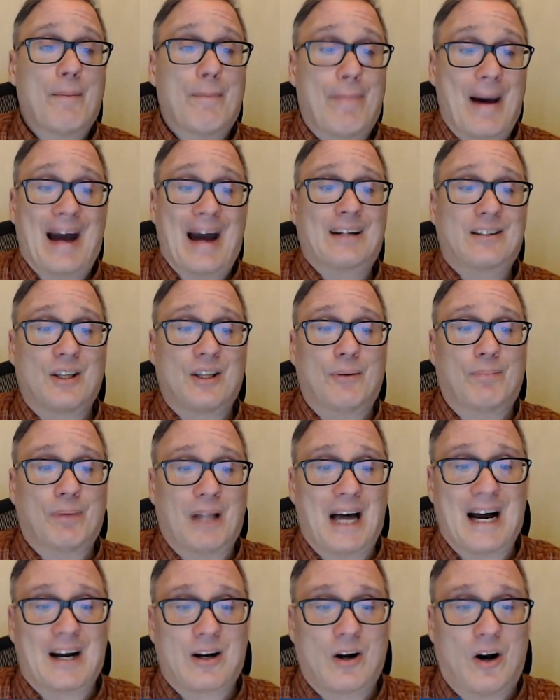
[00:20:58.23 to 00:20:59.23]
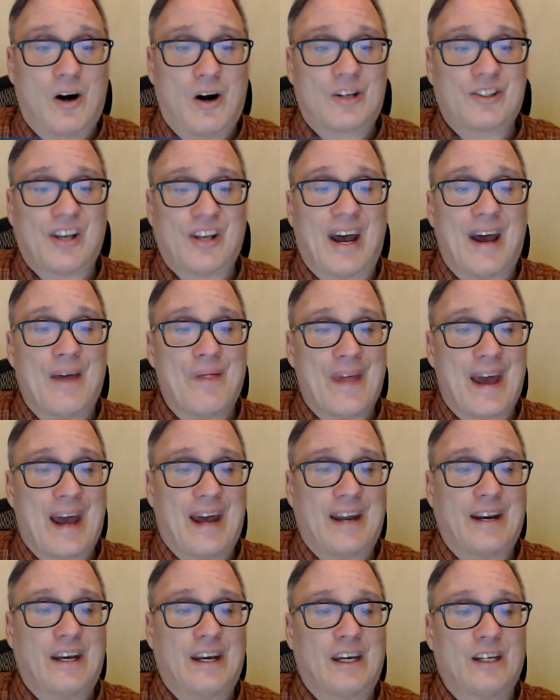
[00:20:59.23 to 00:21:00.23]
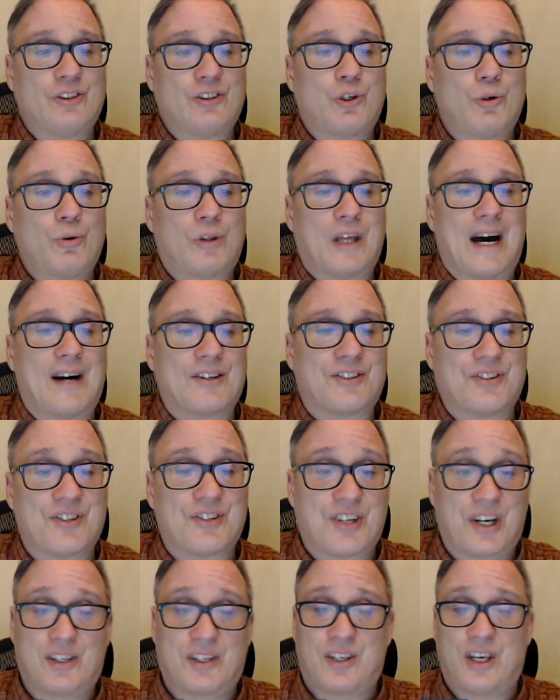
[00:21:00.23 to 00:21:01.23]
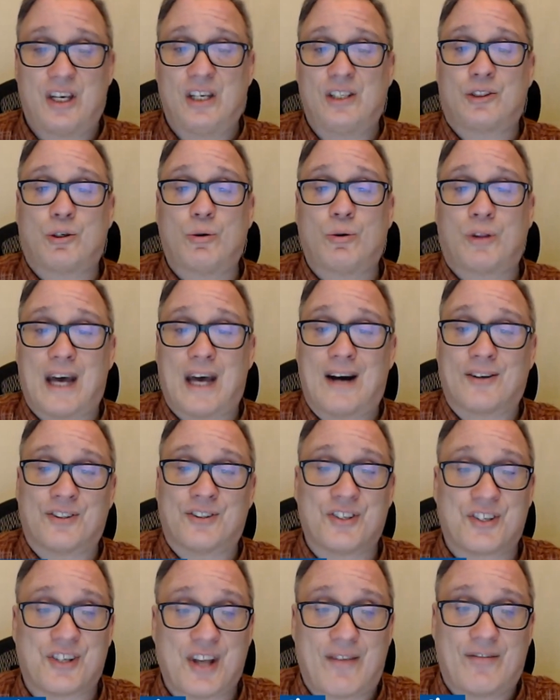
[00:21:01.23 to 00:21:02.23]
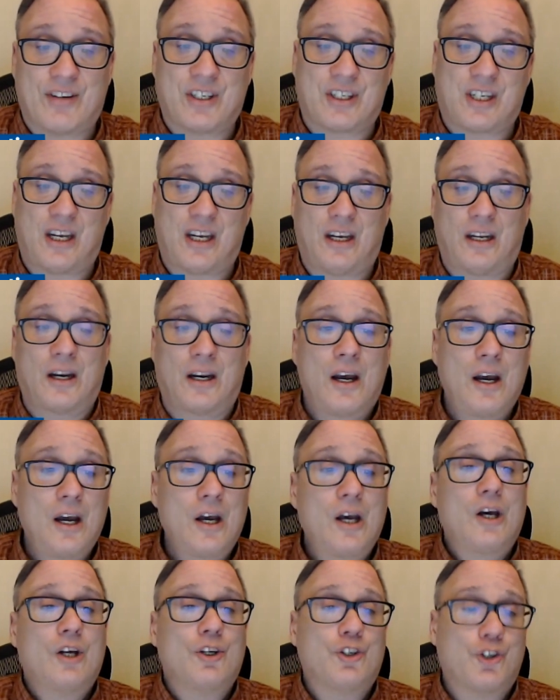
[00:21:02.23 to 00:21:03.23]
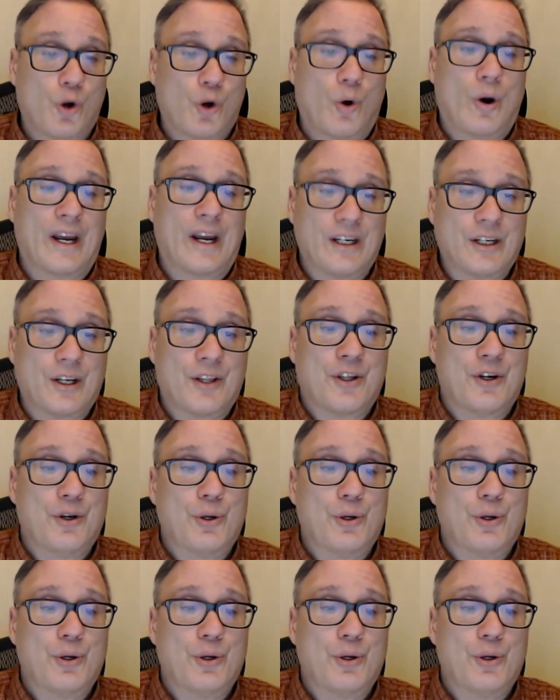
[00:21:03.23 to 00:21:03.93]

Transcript: back to the Blackhawks, and then in 2016-2017, joined the